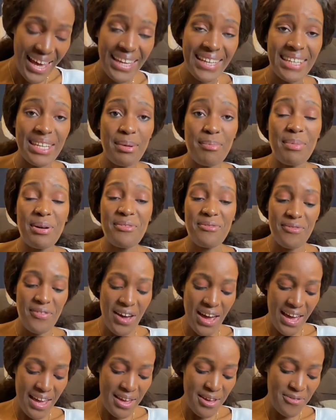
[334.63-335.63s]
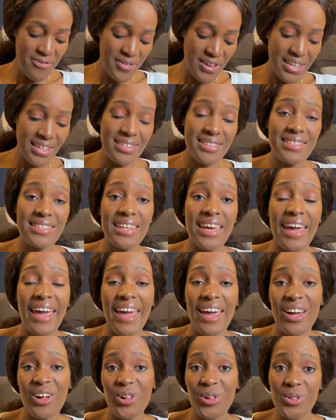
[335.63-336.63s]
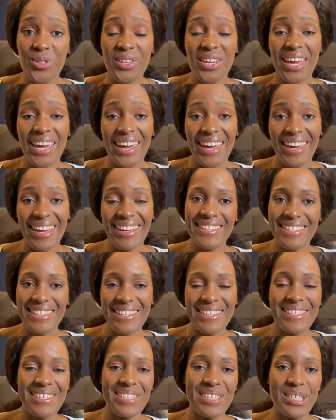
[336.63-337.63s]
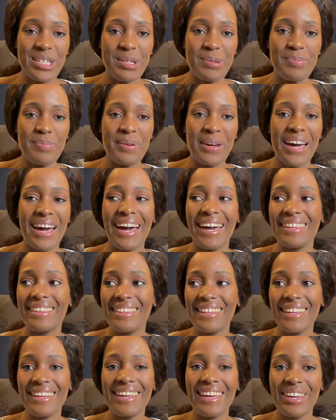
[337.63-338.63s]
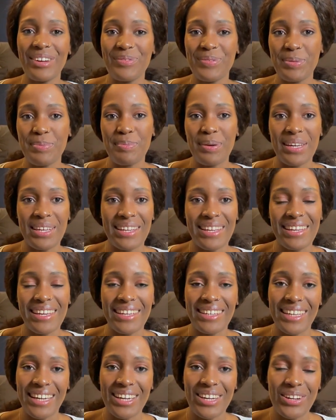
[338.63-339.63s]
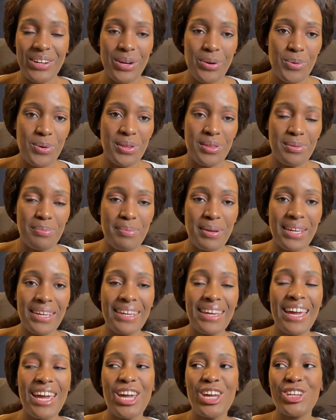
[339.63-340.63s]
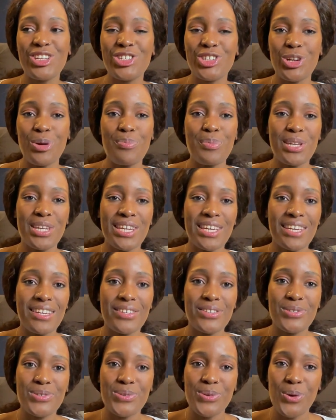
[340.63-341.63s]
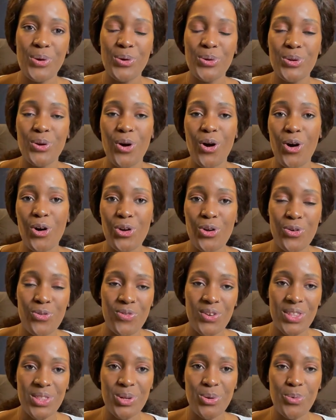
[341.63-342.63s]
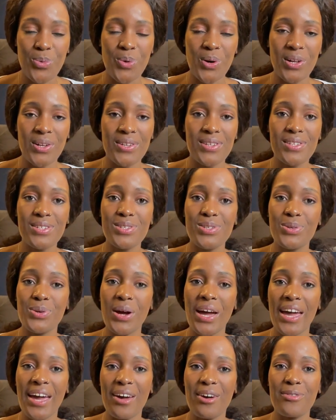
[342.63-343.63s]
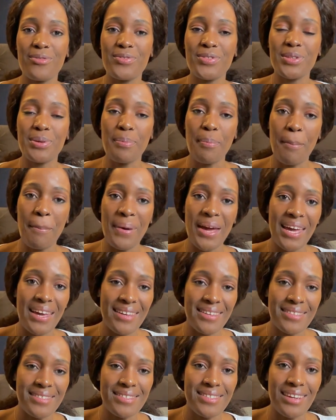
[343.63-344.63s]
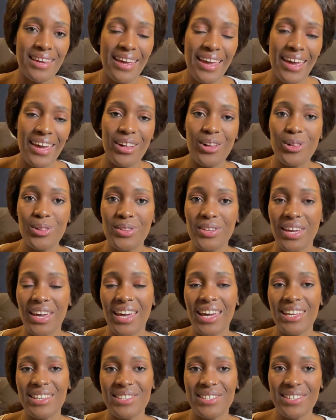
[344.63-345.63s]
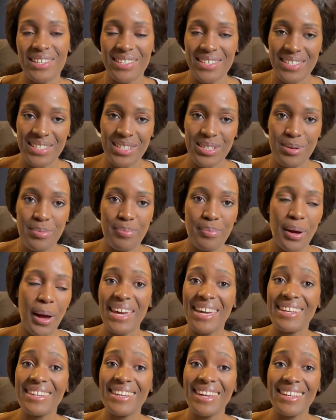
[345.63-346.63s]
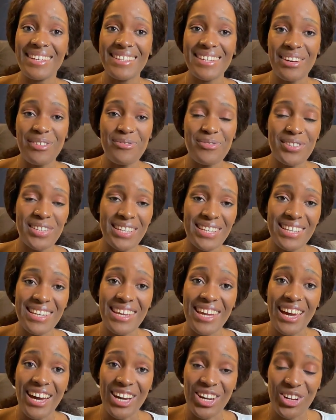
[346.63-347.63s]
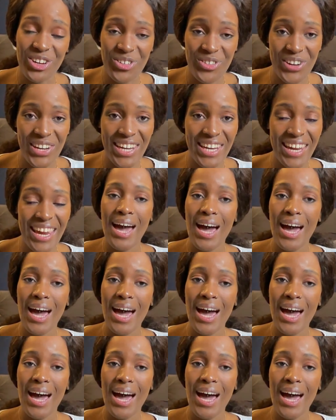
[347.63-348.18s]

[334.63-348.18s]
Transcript: Number 5 is the healthcare system. I think everybody can agree with me. Germany is known all over the world to have the best healthcare system, and I definitely agree.